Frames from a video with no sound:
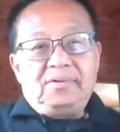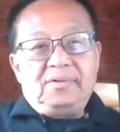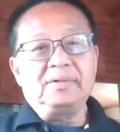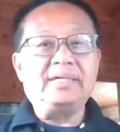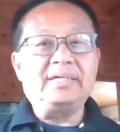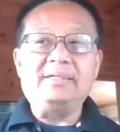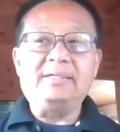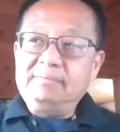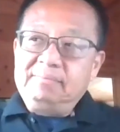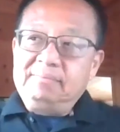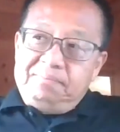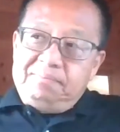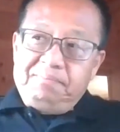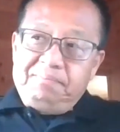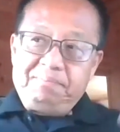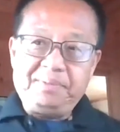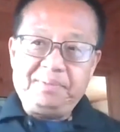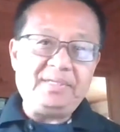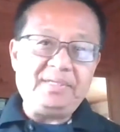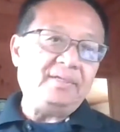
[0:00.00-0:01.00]
you can
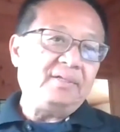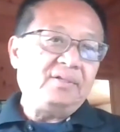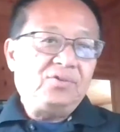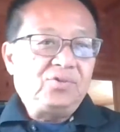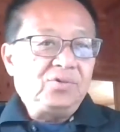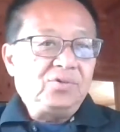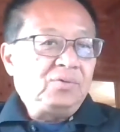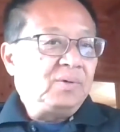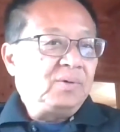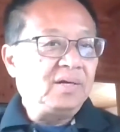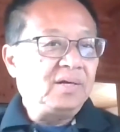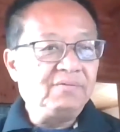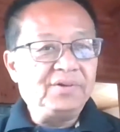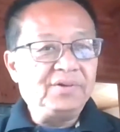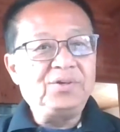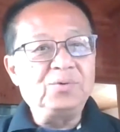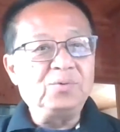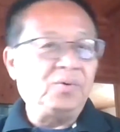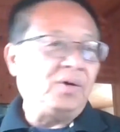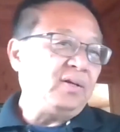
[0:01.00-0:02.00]
be and do
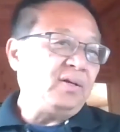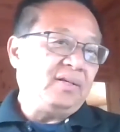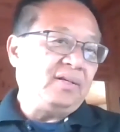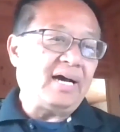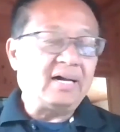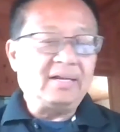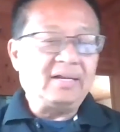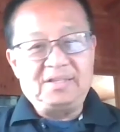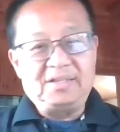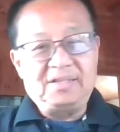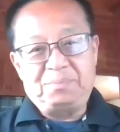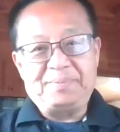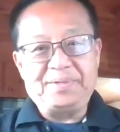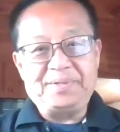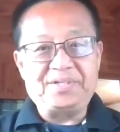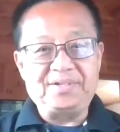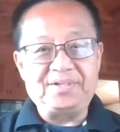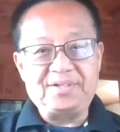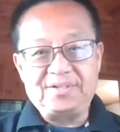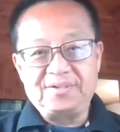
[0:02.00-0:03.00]
whatever you want out of
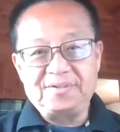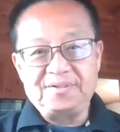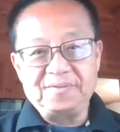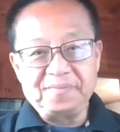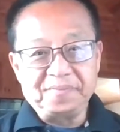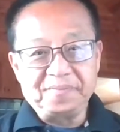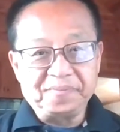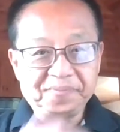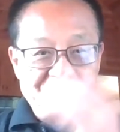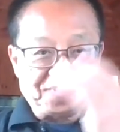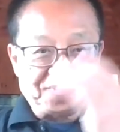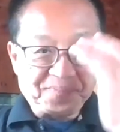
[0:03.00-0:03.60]
this business.